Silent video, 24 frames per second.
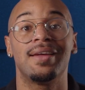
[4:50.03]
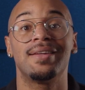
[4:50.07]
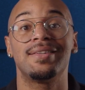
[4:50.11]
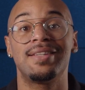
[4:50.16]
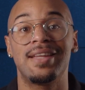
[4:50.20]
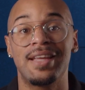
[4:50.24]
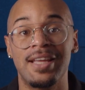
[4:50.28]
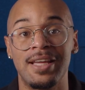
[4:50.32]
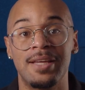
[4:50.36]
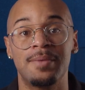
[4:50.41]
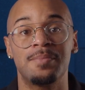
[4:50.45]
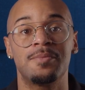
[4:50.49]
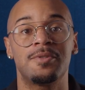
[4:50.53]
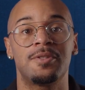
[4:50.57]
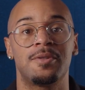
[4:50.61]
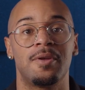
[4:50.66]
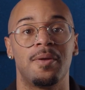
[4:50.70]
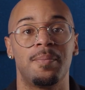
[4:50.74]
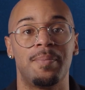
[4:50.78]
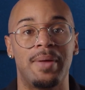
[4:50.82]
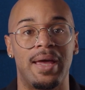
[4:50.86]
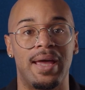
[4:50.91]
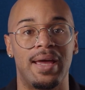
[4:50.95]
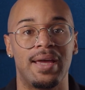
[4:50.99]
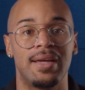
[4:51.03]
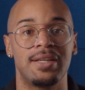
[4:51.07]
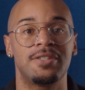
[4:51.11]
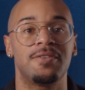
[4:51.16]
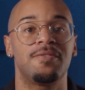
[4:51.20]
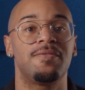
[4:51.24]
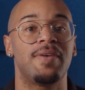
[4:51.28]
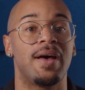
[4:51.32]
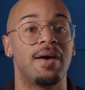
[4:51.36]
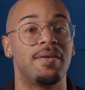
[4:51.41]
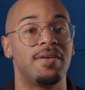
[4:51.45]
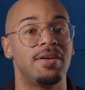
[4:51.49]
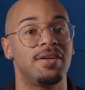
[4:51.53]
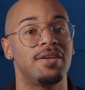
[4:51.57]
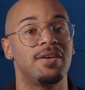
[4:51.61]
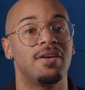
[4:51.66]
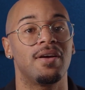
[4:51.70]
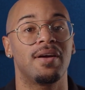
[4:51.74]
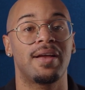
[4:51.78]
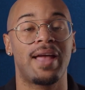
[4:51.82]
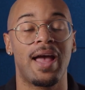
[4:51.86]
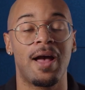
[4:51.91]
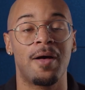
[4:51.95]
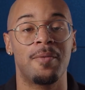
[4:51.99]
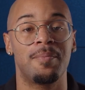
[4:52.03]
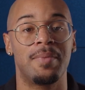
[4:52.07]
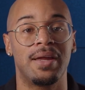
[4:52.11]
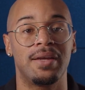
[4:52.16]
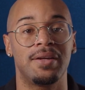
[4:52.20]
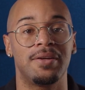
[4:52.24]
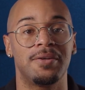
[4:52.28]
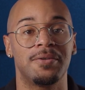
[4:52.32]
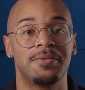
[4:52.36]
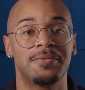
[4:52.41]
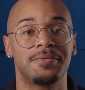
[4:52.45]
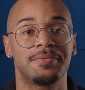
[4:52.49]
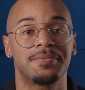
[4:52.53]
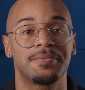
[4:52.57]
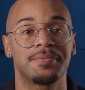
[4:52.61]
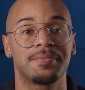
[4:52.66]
Teams page found in your account menu.